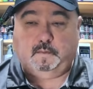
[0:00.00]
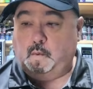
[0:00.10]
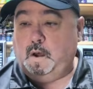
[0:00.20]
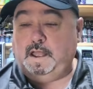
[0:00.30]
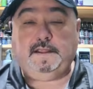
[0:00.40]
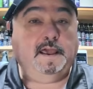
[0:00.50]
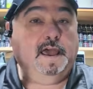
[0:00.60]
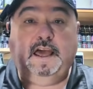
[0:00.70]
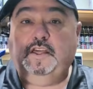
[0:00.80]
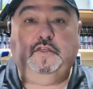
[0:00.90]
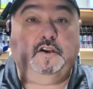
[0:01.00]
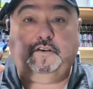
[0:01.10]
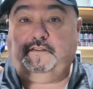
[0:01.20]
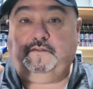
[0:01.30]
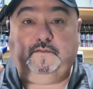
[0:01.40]
One,
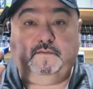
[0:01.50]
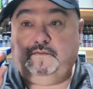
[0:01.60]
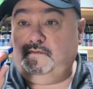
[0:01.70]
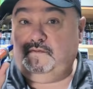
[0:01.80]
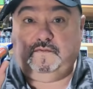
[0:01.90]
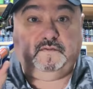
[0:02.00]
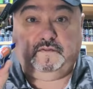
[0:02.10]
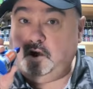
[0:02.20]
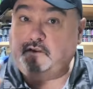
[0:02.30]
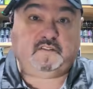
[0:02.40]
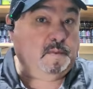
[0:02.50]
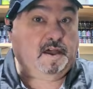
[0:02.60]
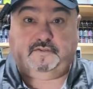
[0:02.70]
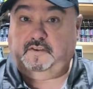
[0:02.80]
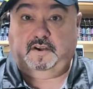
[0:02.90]
there's no
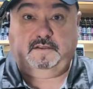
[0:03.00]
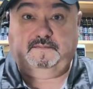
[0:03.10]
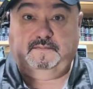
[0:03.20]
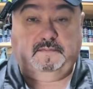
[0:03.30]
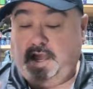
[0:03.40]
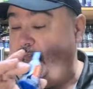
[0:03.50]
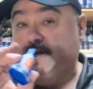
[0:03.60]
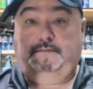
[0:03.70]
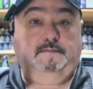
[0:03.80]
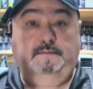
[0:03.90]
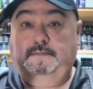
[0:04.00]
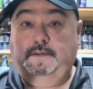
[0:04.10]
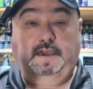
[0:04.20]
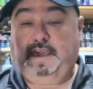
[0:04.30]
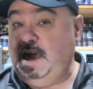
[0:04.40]
smell to it, none.
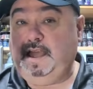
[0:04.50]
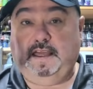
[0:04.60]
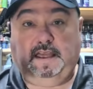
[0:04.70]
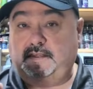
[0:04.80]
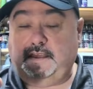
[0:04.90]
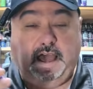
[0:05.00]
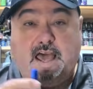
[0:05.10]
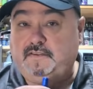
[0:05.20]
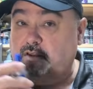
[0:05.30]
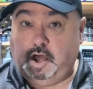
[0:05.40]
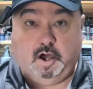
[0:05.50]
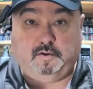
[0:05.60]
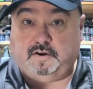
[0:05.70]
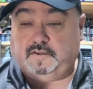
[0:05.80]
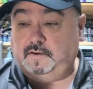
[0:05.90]
It has no
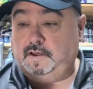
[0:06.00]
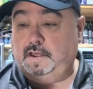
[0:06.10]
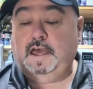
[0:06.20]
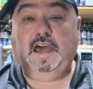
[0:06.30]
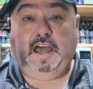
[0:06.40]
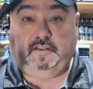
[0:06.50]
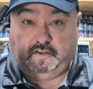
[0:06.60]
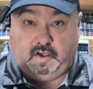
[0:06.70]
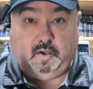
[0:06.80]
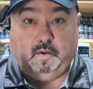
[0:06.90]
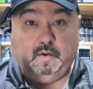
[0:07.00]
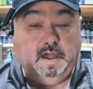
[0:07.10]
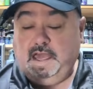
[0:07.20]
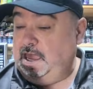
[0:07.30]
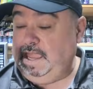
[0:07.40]
odor to it. And two,
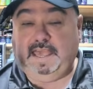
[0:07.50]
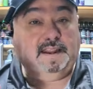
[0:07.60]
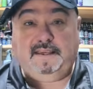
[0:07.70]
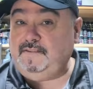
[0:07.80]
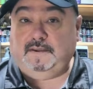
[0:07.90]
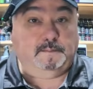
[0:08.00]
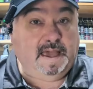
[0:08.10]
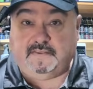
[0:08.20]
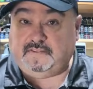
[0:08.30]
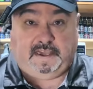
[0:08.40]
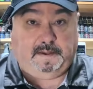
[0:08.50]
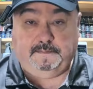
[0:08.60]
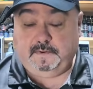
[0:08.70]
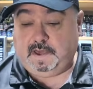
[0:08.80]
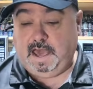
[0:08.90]
it isn't messy,
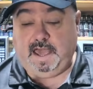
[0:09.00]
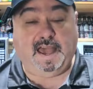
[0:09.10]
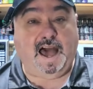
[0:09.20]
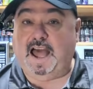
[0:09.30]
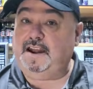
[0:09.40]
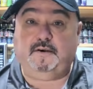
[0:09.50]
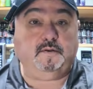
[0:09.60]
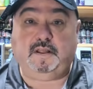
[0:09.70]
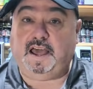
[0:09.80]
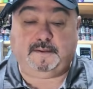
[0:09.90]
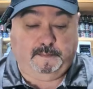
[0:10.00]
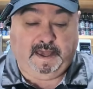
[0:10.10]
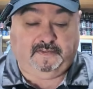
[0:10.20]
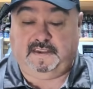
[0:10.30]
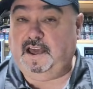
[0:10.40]
okay? I don't like
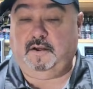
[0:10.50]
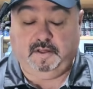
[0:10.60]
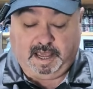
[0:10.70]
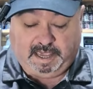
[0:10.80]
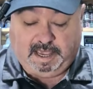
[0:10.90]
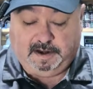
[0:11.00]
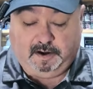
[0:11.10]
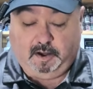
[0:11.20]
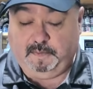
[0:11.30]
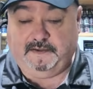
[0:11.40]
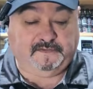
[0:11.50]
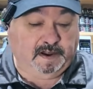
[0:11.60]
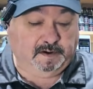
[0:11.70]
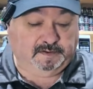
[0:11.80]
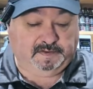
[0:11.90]
messy. I don't like getting it on my
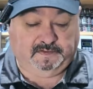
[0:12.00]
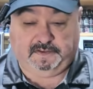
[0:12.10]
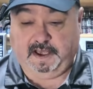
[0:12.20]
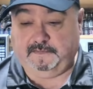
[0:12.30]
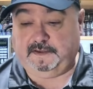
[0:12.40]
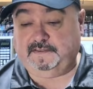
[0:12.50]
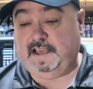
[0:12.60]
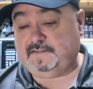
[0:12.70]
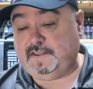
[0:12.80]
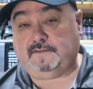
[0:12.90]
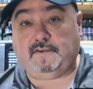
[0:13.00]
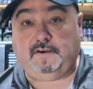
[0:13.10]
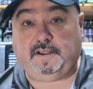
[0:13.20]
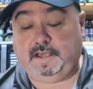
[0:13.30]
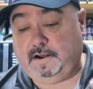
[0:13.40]
fingers and stuff because that stuff's
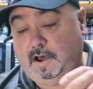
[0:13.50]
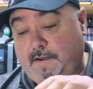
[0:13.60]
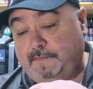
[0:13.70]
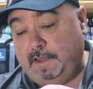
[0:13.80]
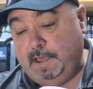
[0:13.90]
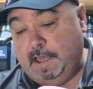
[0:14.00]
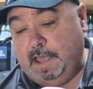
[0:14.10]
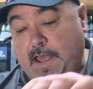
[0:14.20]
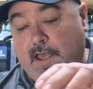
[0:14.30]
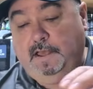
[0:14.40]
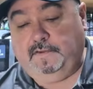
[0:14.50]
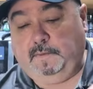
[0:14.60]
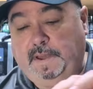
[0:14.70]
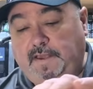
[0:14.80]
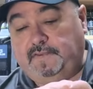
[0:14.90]
hard to get off. So
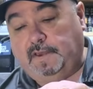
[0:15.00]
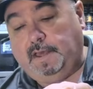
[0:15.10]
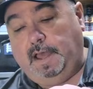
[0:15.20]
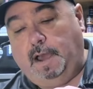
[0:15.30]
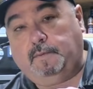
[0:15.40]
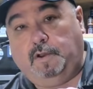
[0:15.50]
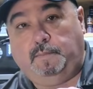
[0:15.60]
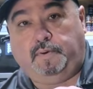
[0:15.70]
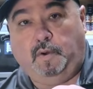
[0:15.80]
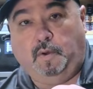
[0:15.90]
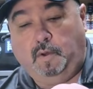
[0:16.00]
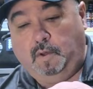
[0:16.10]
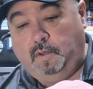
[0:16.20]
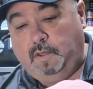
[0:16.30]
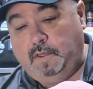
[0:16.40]
basically, I'm going to
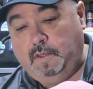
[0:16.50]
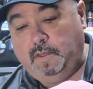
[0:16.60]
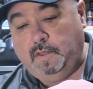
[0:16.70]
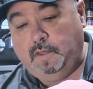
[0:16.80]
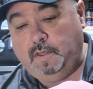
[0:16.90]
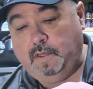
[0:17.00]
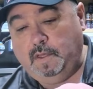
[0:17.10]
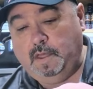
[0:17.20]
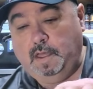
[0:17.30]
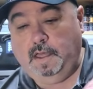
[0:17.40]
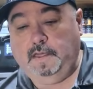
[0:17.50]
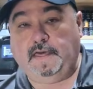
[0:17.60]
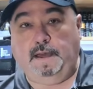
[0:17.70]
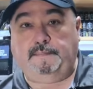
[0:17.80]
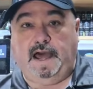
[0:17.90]
pull
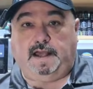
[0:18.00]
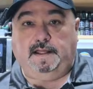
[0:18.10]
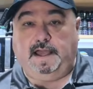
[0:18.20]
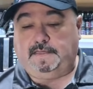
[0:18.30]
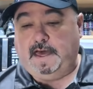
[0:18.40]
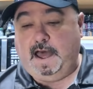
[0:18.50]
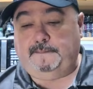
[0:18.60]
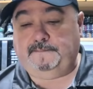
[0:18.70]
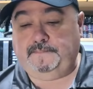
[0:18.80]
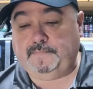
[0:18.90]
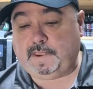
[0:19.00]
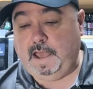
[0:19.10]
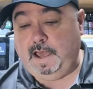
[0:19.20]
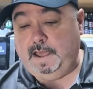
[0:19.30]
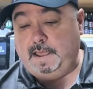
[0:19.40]
that back like that,
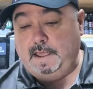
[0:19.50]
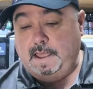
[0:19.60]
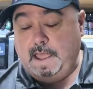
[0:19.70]
okay?